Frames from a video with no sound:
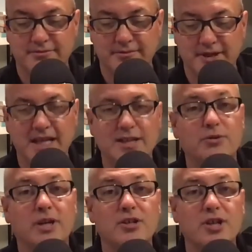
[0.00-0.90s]
And that's
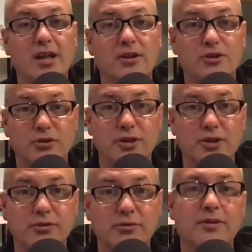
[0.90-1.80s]
what I challenge you to
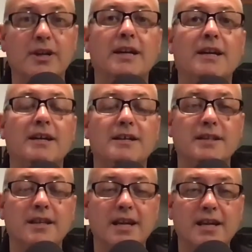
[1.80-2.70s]
do.
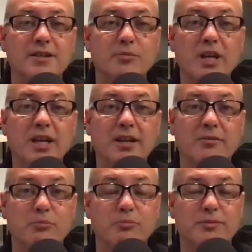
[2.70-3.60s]
Today is the
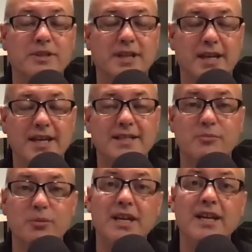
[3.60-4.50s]

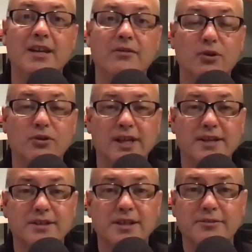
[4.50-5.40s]
beginning of your
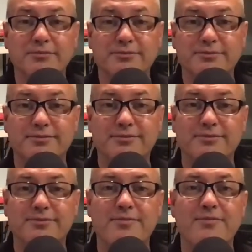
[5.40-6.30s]
legacy.
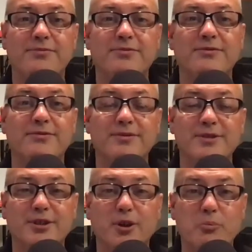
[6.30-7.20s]

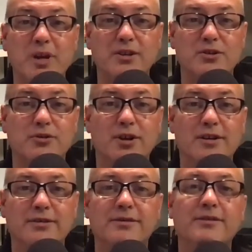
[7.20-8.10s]
So make it
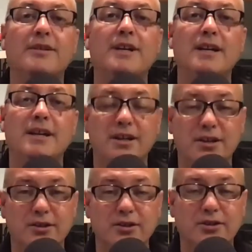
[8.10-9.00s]
strong.
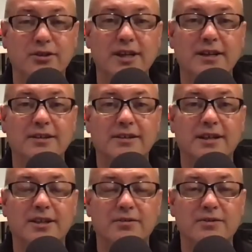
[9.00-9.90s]
Good luck.
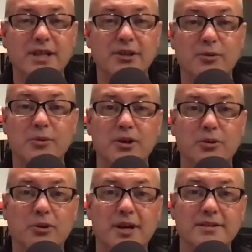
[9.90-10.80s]
I'd love to hear about your
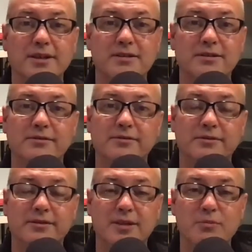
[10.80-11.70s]
process.
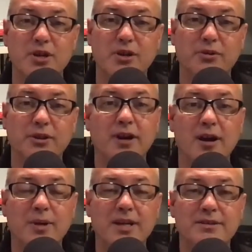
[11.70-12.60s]
Let me know in the
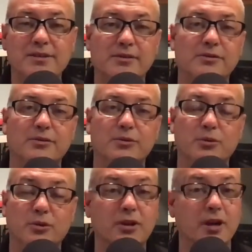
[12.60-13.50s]
comments
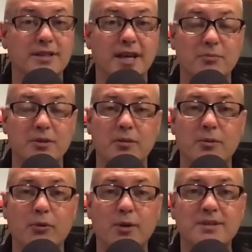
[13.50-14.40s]
or contact me on my
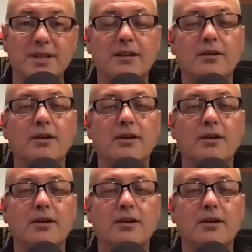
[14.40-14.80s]
website,